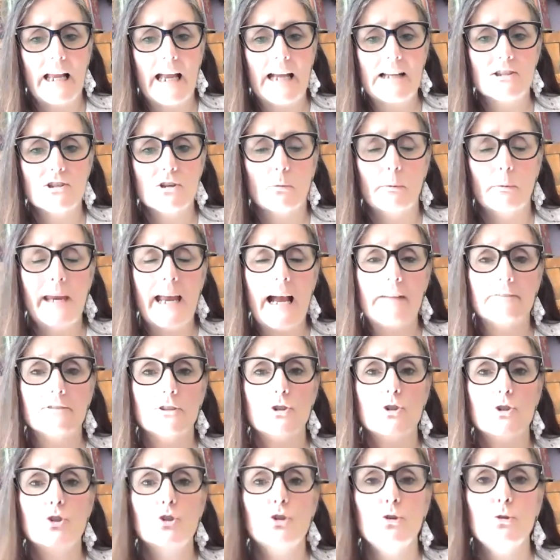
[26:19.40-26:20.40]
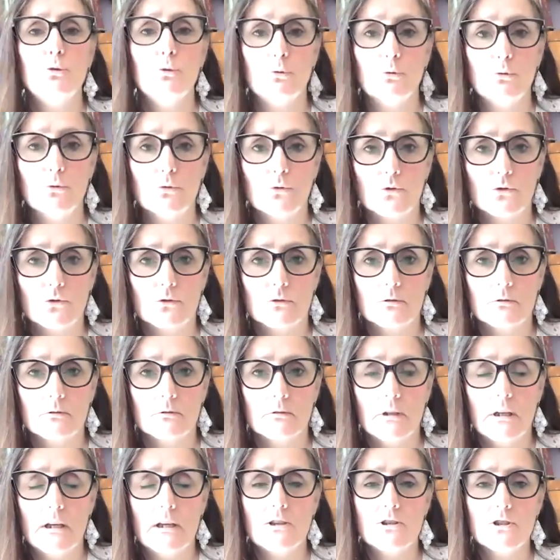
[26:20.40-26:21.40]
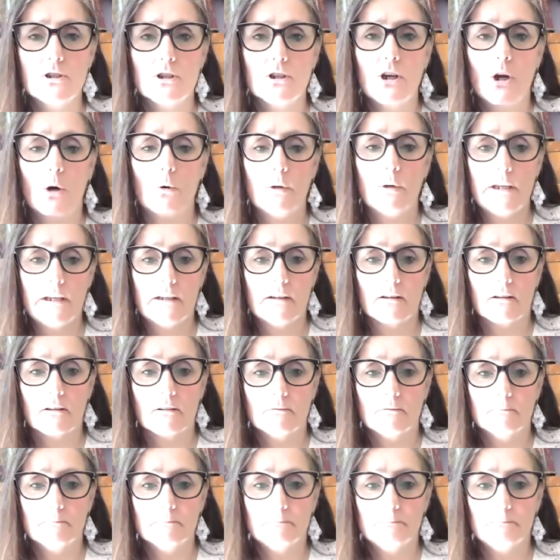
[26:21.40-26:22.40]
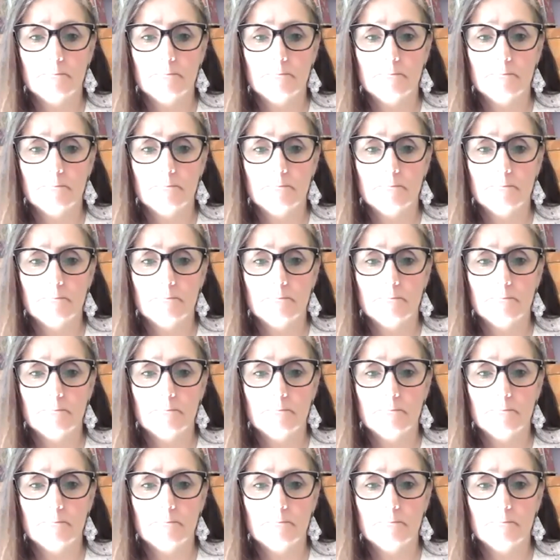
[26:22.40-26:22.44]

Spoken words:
And so we have to choose to go here.